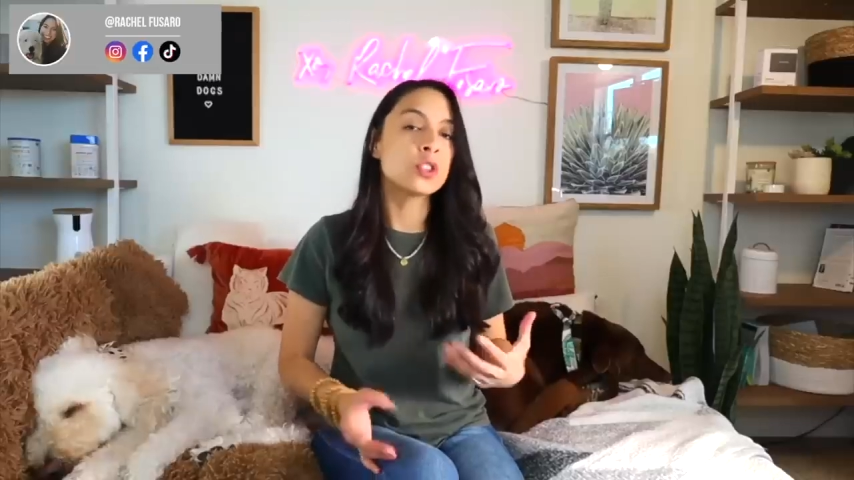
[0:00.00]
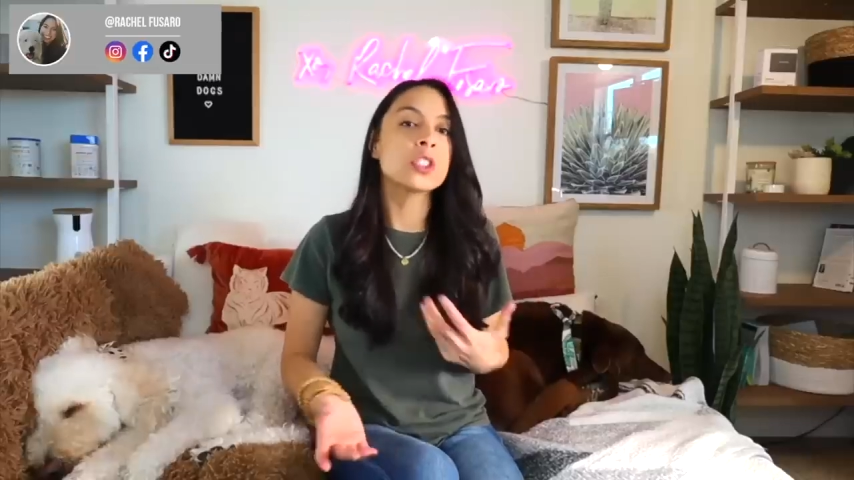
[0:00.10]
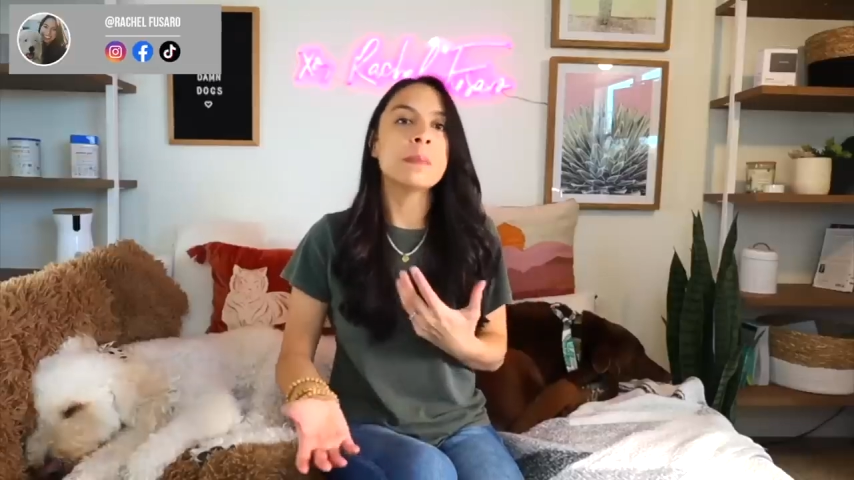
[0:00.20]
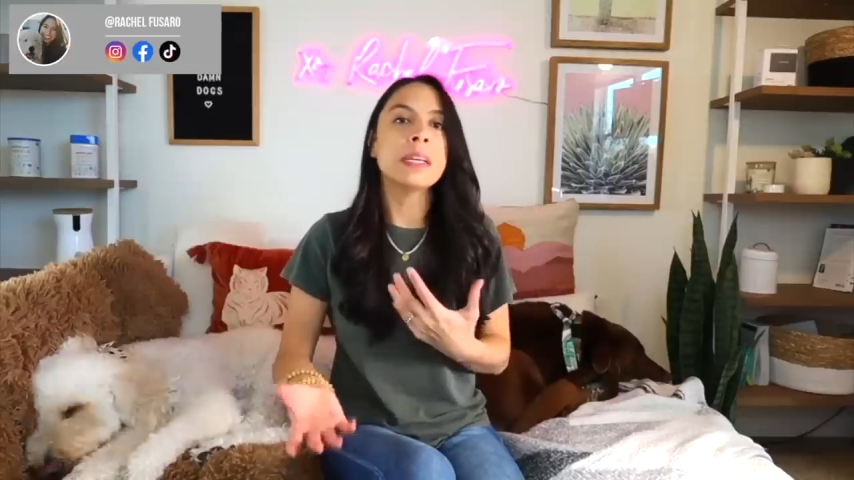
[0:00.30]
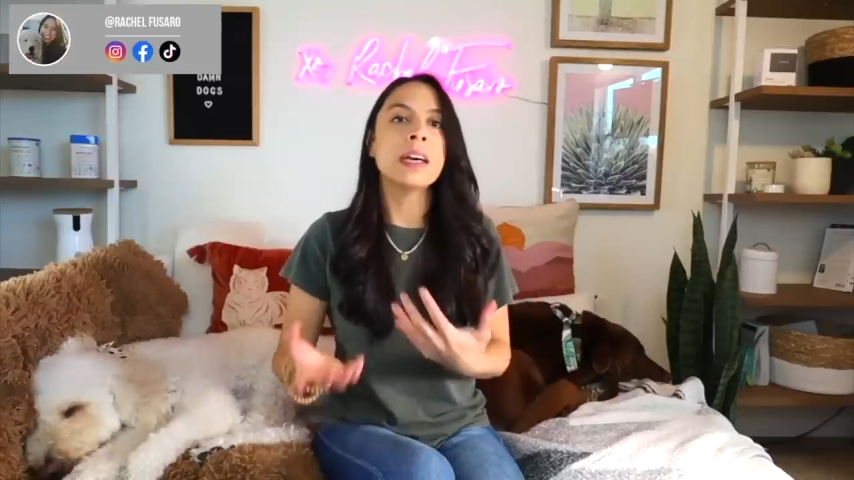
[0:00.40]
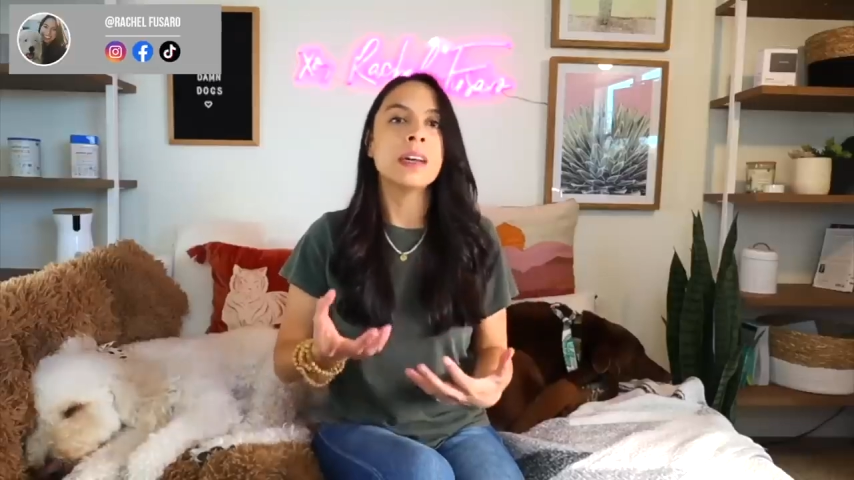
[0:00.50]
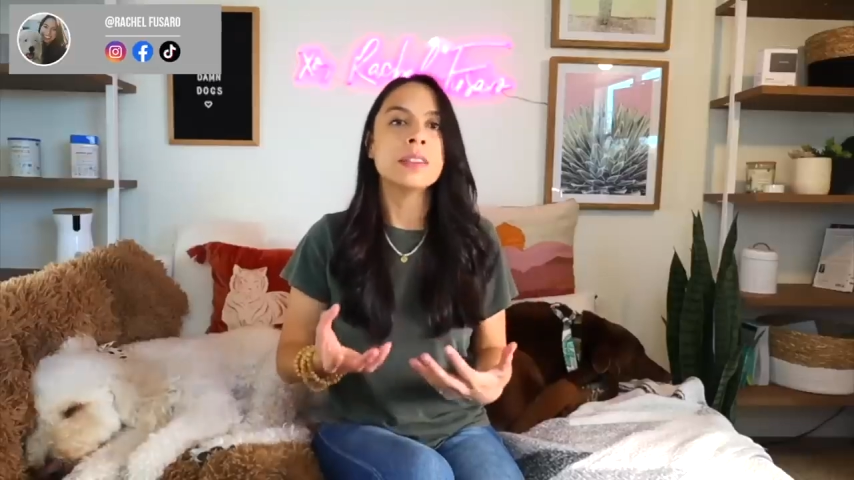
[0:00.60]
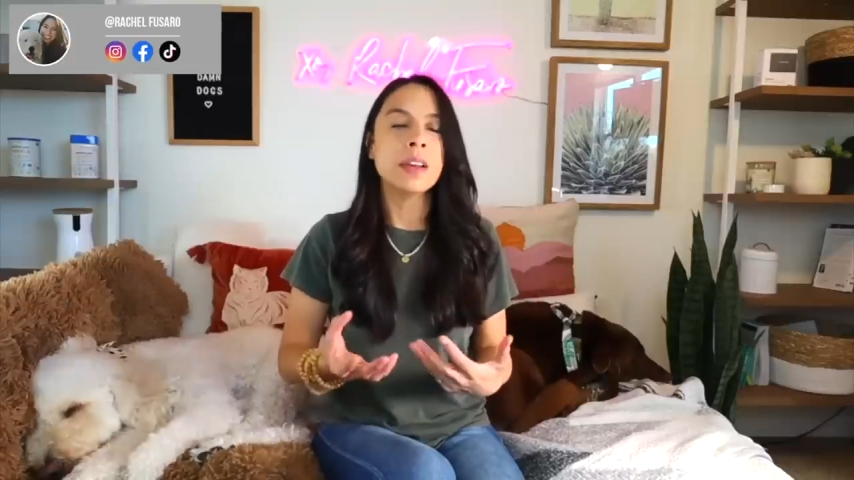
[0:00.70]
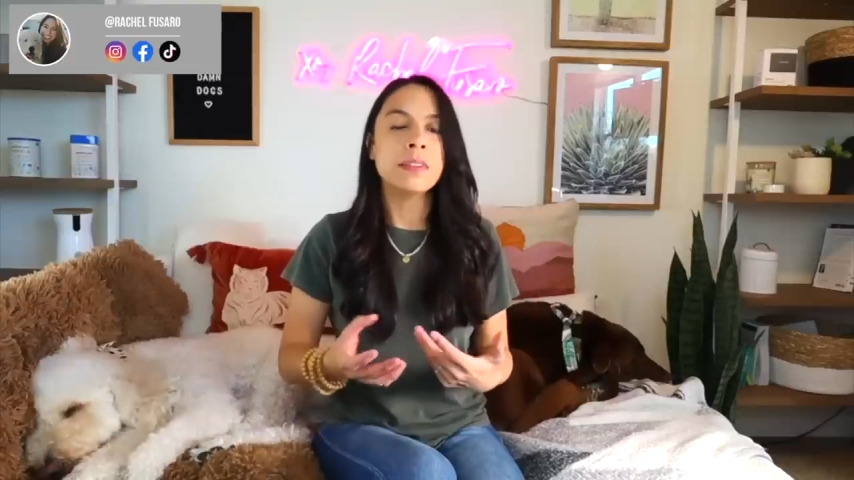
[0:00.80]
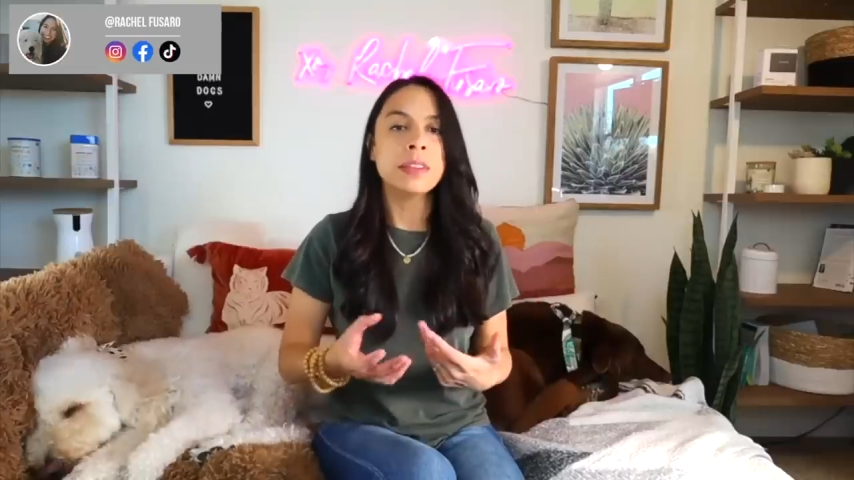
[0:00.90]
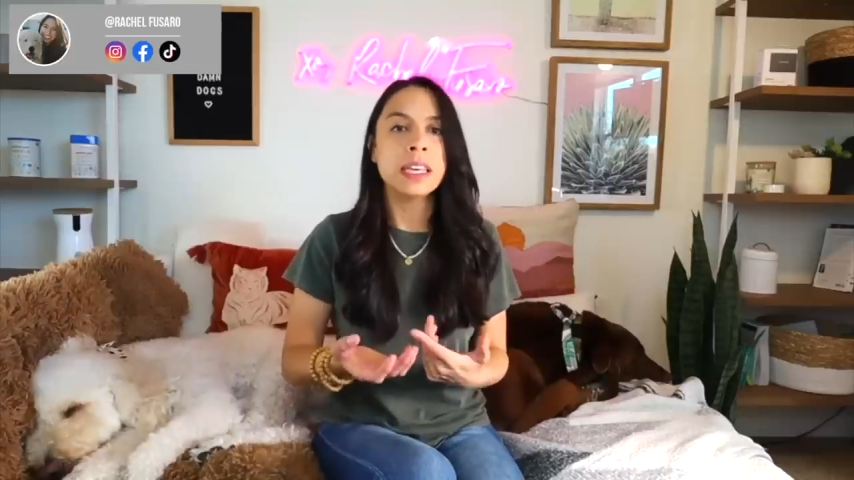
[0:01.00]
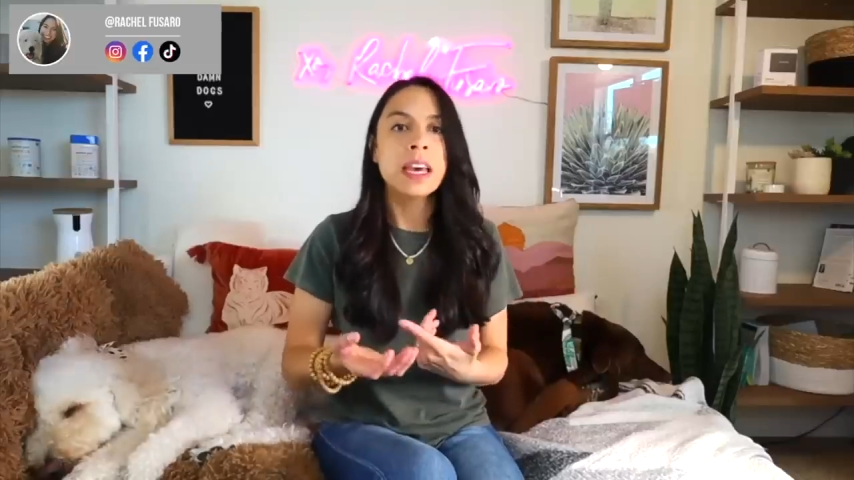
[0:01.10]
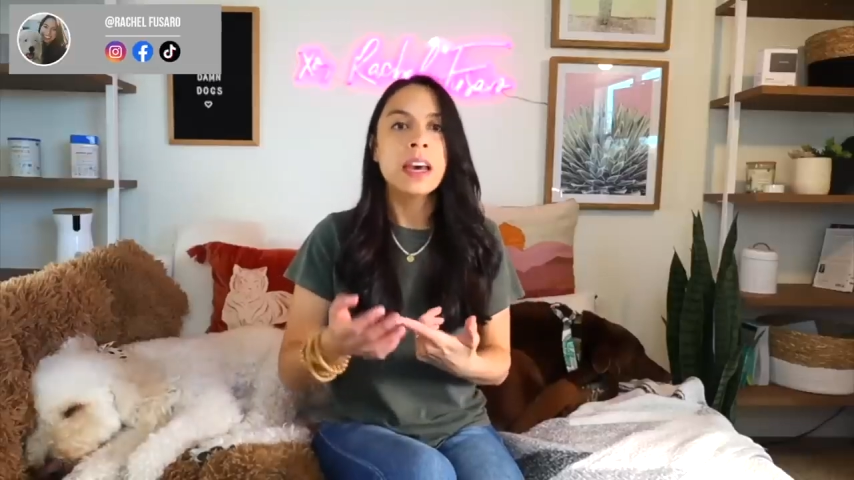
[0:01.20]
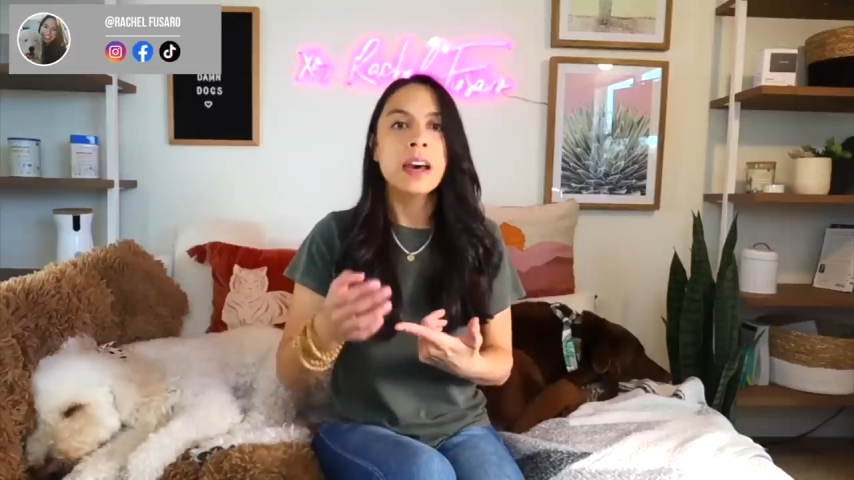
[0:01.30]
just because of the